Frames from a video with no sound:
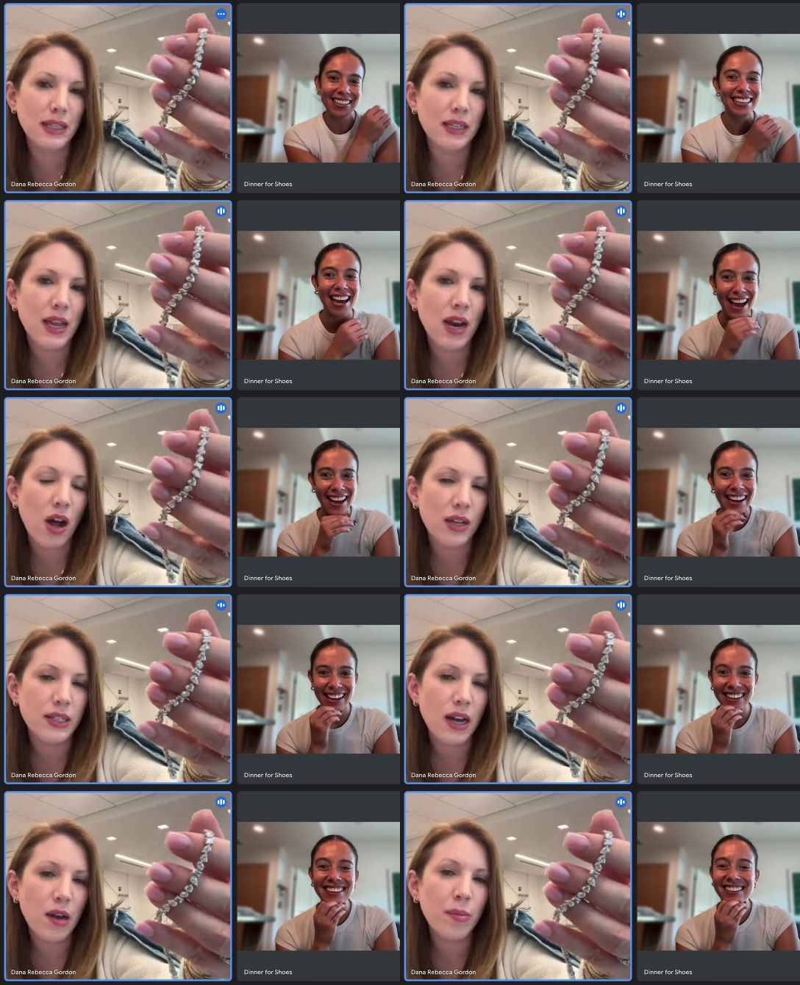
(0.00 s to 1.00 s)
Speaker 1: Yeah. Isn't that
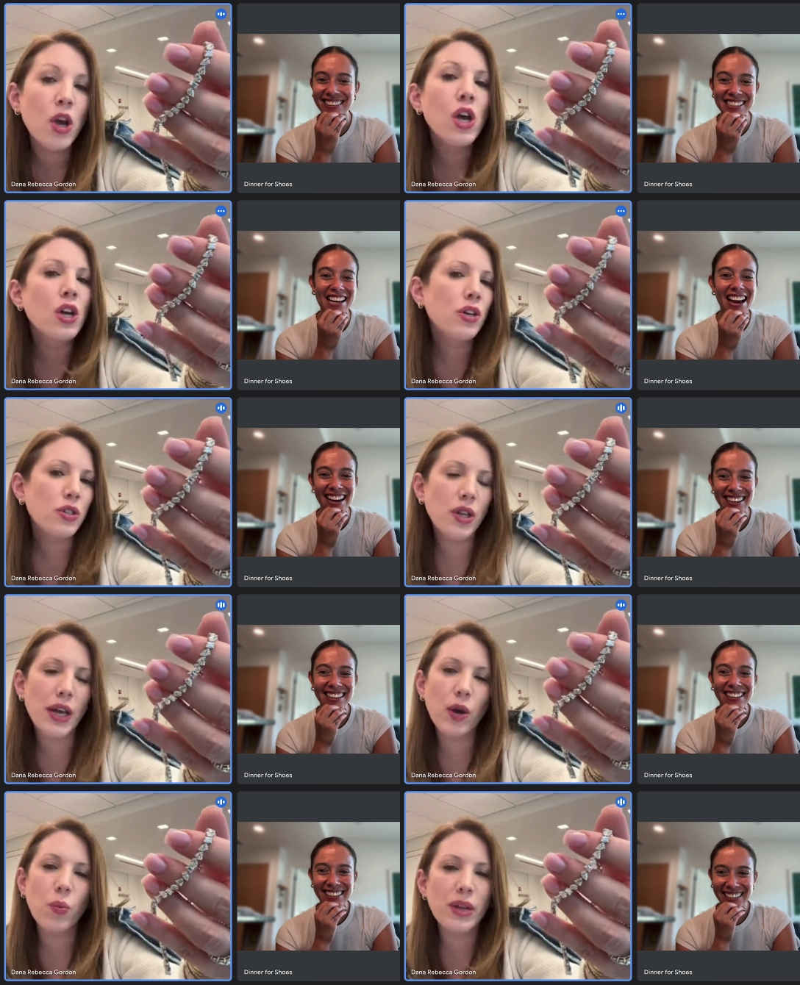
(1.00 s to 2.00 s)
awesome? Yeah. So
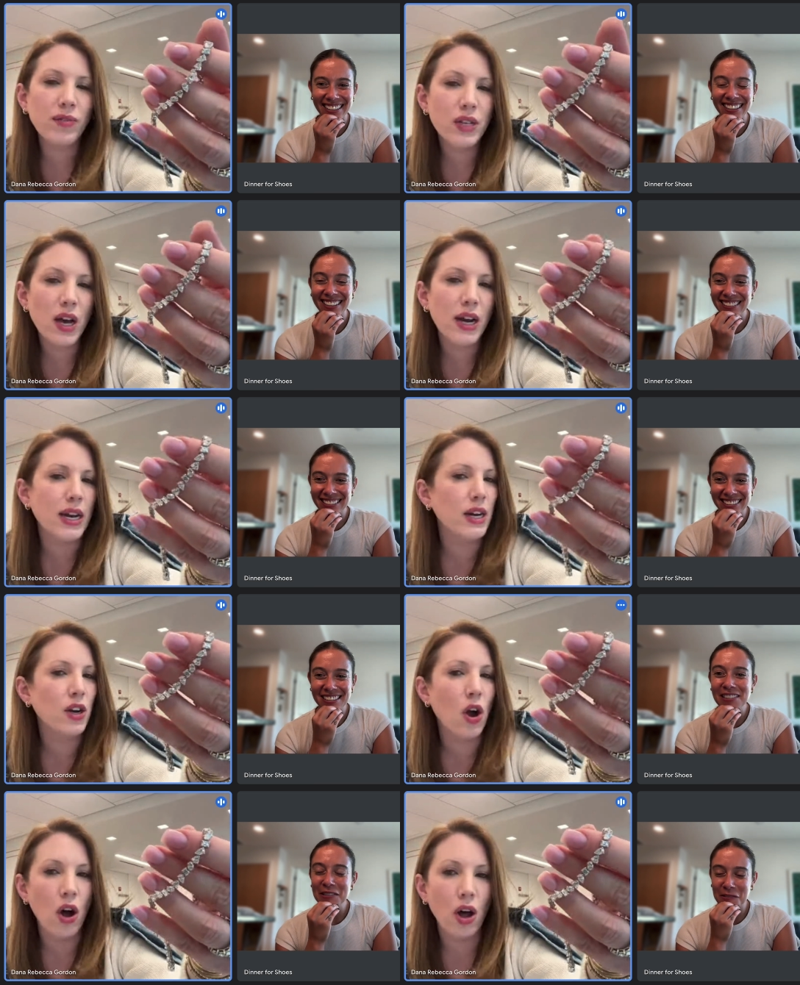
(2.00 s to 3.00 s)
like we've done it in
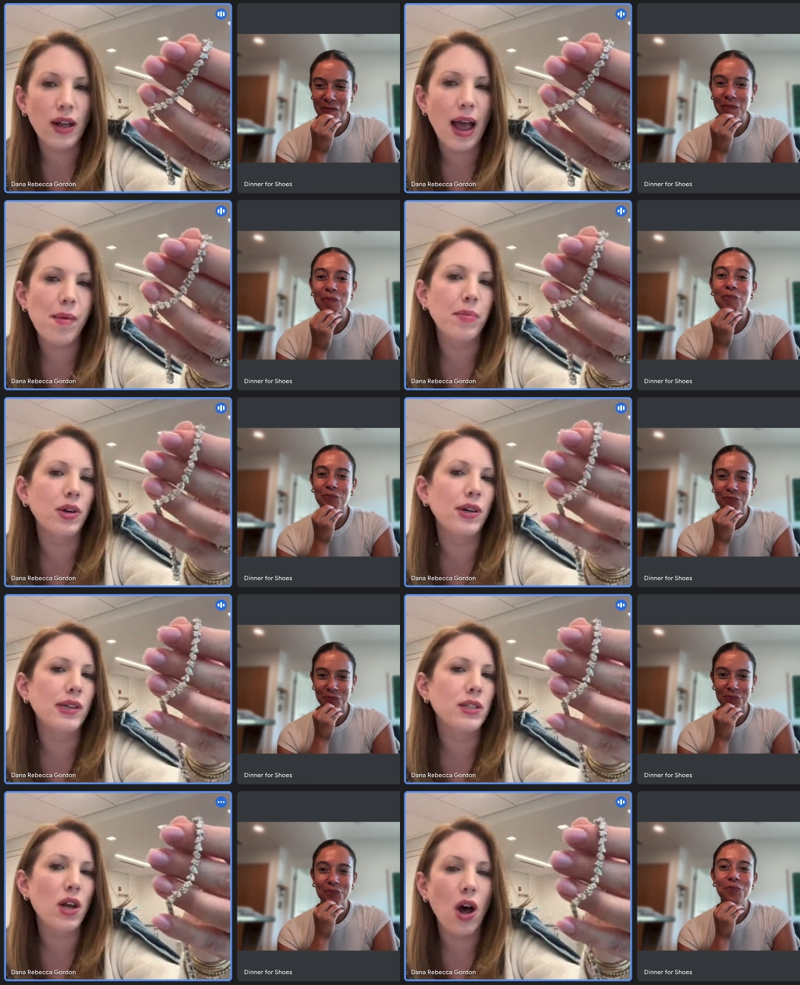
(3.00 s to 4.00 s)
all
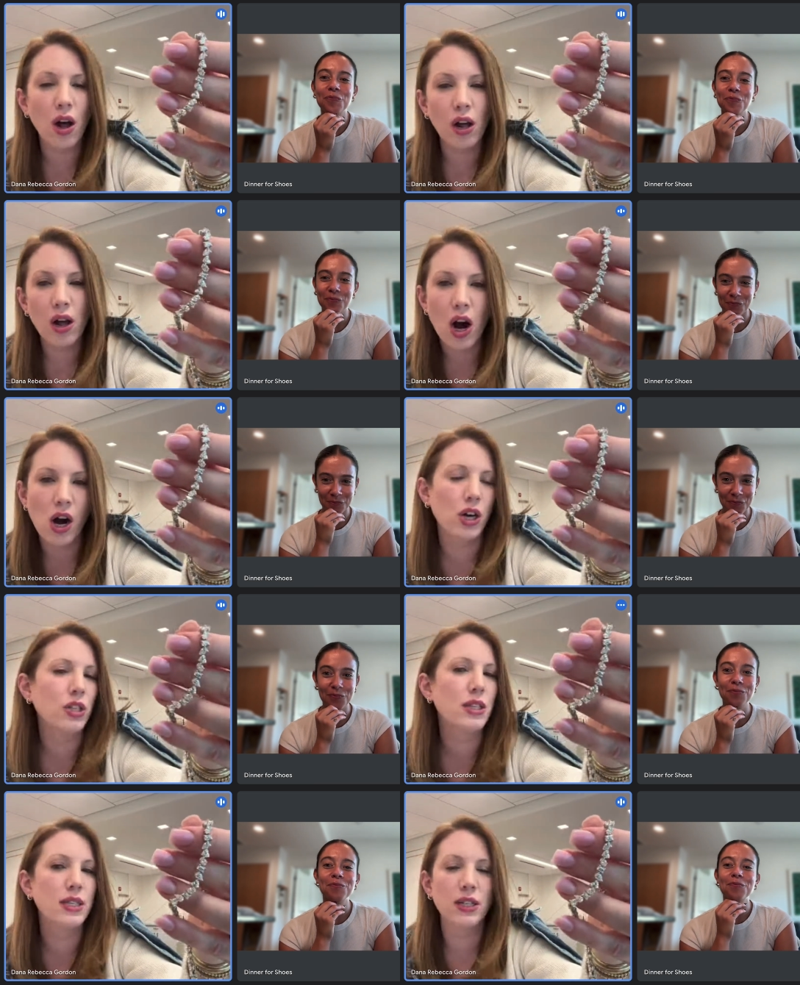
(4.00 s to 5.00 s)
emeralds, all
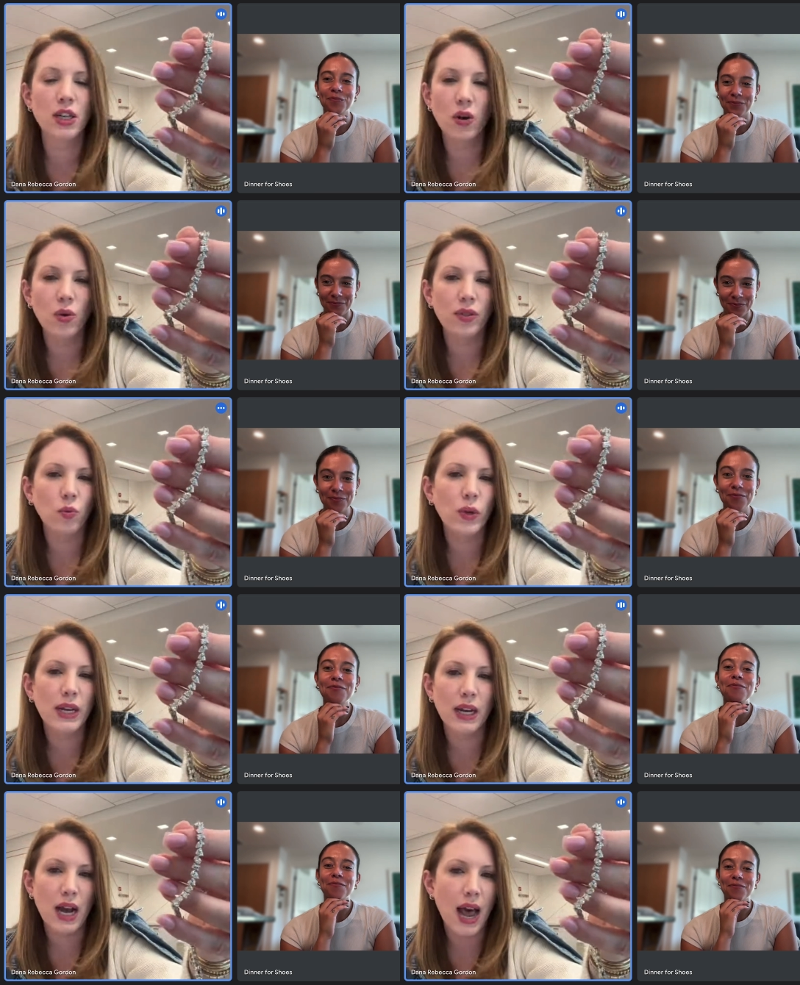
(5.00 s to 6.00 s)
hearts, you know,
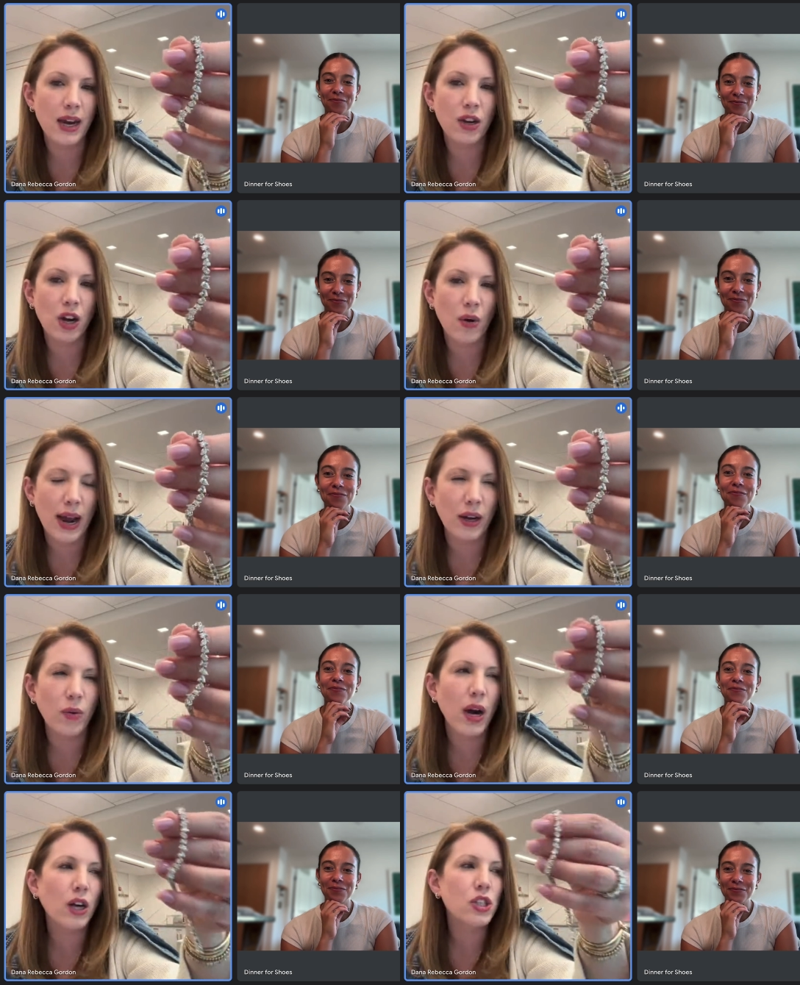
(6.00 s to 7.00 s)
we can kind of go
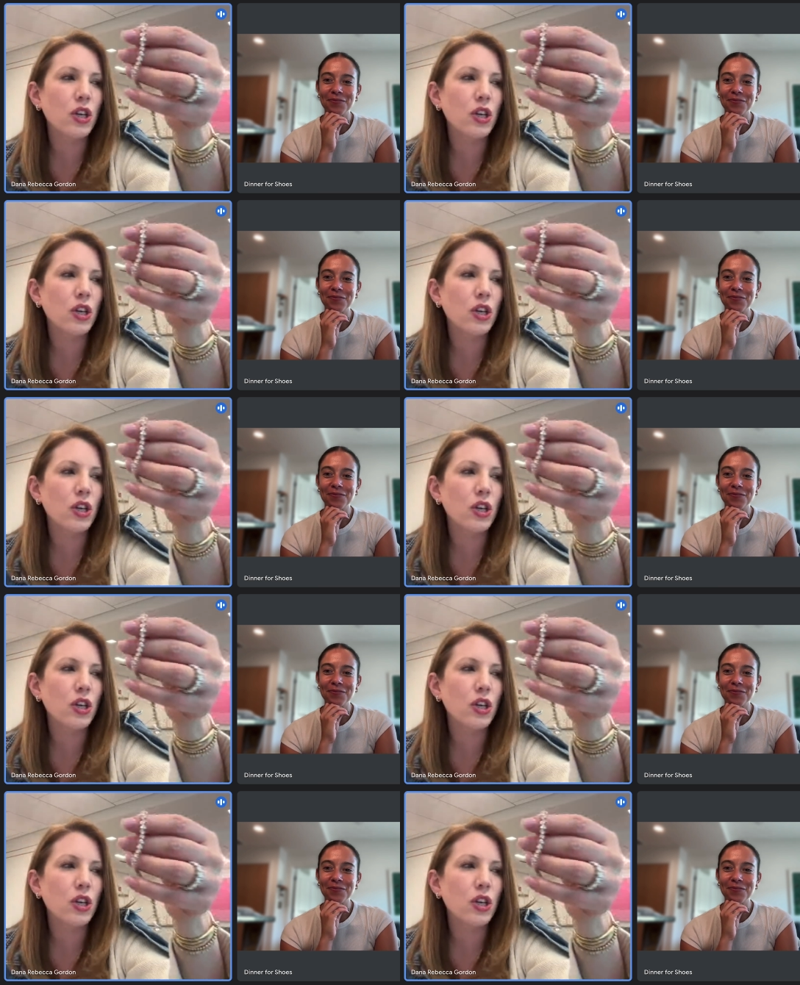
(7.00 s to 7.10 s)
anywhere.